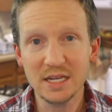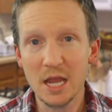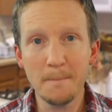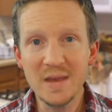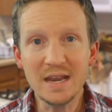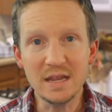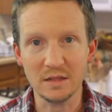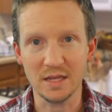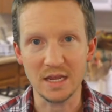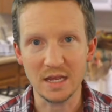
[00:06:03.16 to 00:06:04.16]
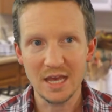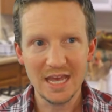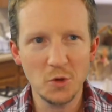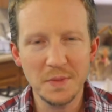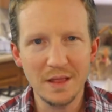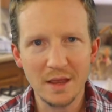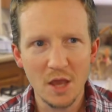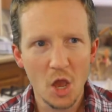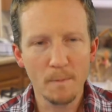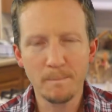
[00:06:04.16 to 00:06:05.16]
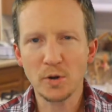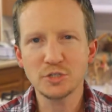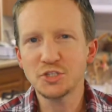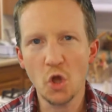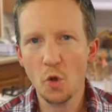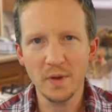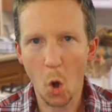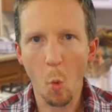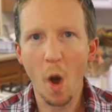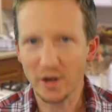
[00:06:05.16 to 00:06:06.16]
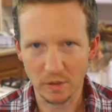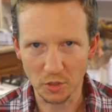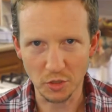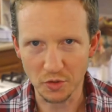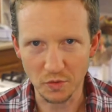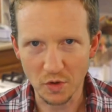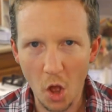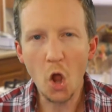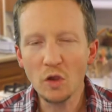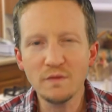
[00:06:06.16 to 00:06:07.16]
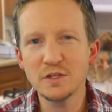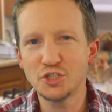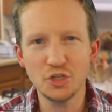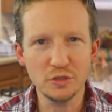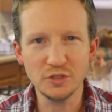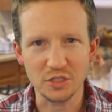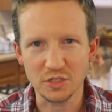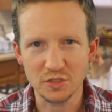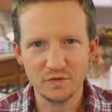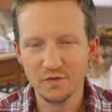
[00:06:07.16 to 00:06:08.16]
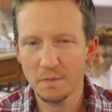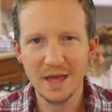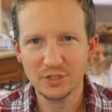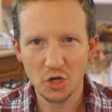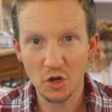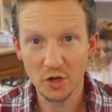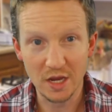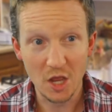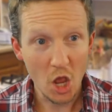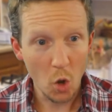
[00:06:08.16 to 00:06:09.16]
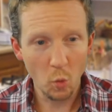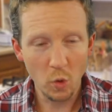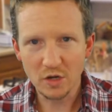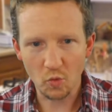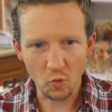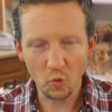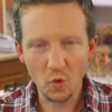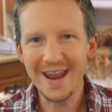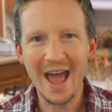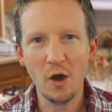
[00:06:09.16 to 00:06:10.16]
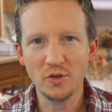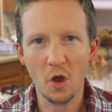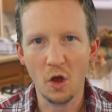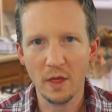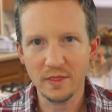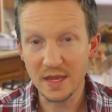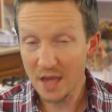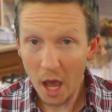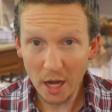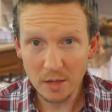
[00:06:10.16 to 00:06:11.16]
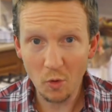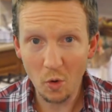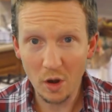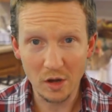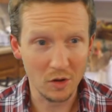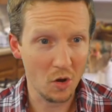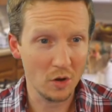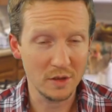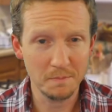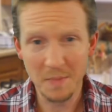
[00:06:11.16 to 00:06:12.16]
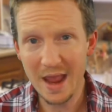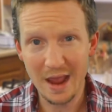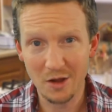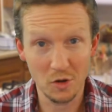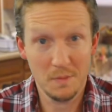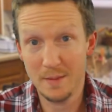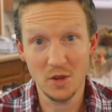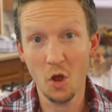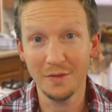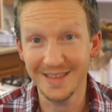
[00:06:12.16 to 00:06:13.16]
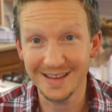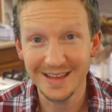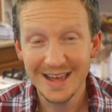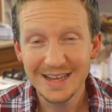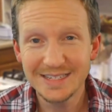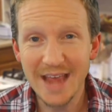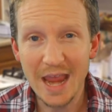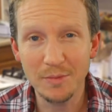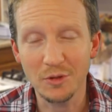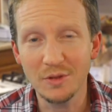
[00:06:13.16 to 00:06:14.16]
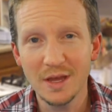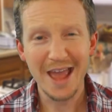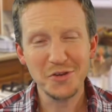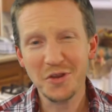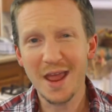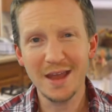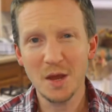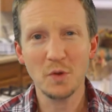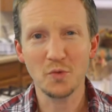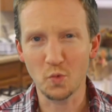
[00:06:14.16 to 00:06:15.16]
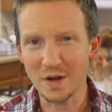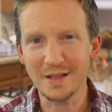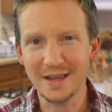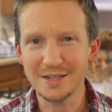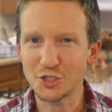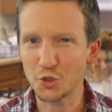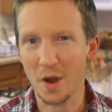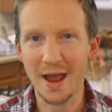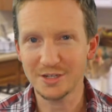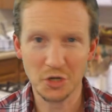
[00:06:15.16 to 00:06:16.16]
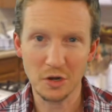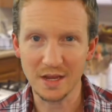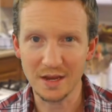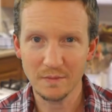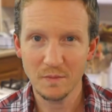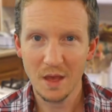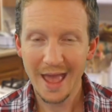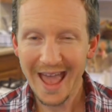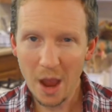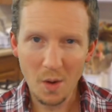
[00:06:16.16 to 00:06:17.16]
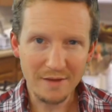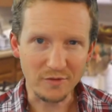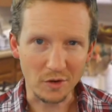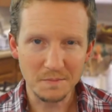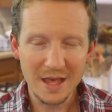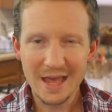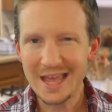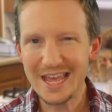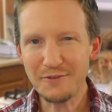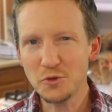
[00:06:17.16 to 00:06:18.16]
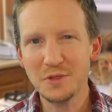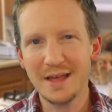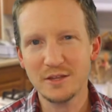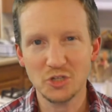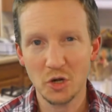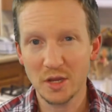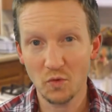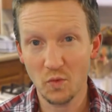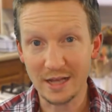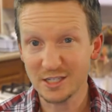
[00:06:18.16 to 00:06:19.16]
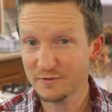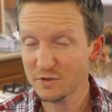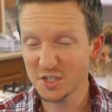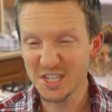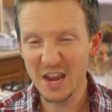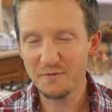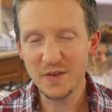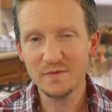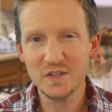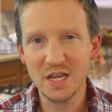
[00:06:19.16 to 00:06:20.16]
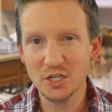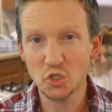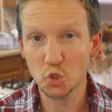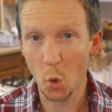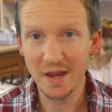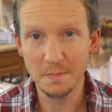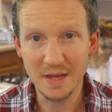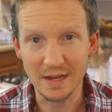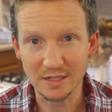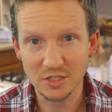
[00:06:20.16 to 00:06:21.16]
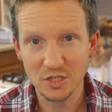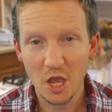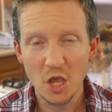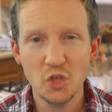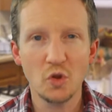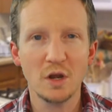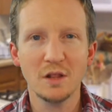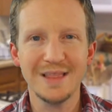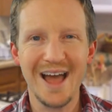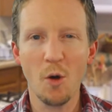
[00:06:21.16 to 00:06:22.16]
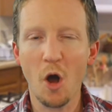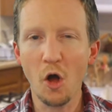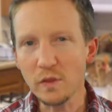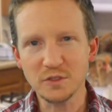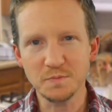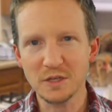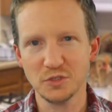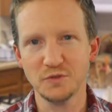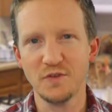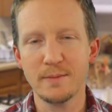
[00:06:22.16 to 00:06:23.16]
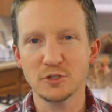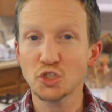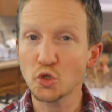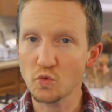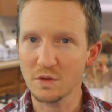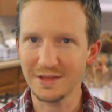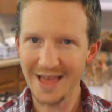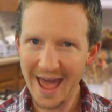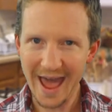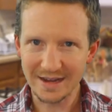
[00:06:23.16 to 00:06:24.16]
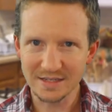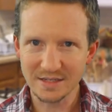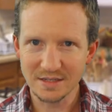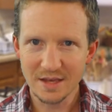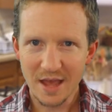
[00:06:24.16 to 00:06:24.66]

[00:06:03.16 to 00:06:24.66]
it immediately, it would be like bursting open a water balloon. All of the juices from that turkey would run out on the cutting board and on the pan or maybe on the table, and you're going to end up with really dry turkey. However, if you let the turkey rest for say 15 to 20 minutes, you're going to allow all those muscle fibers to relax,